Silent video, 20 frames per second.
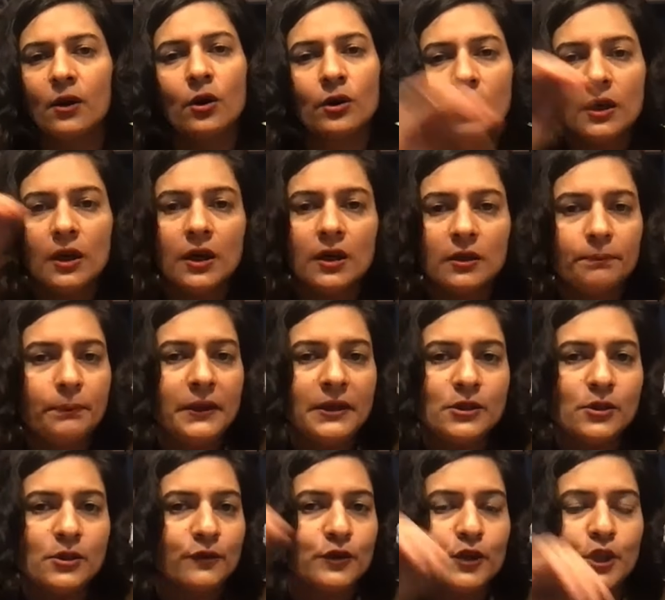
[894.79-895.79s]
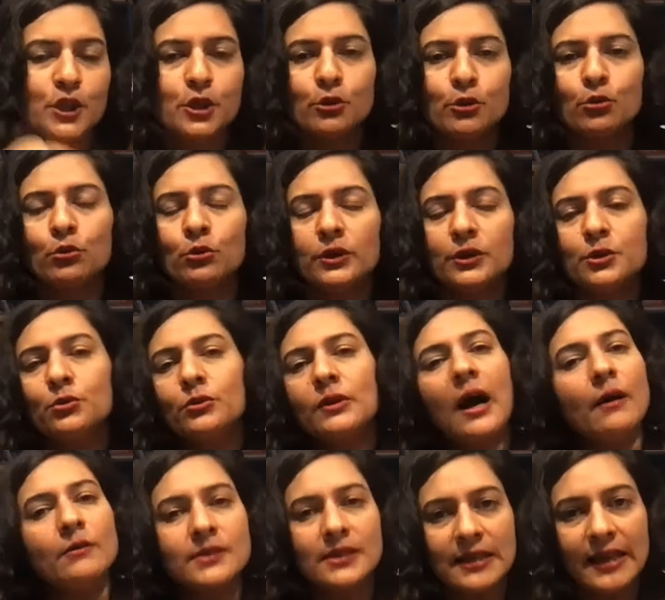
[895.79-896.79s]
on a little piece of tissue in
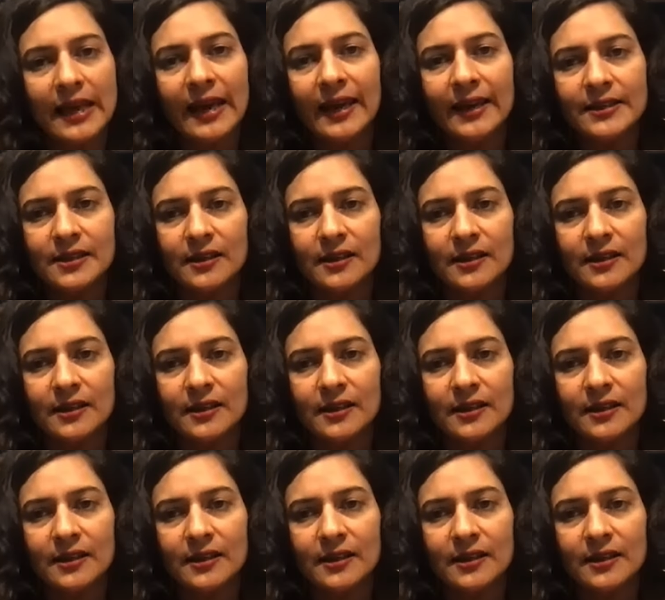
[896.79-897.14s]
2008,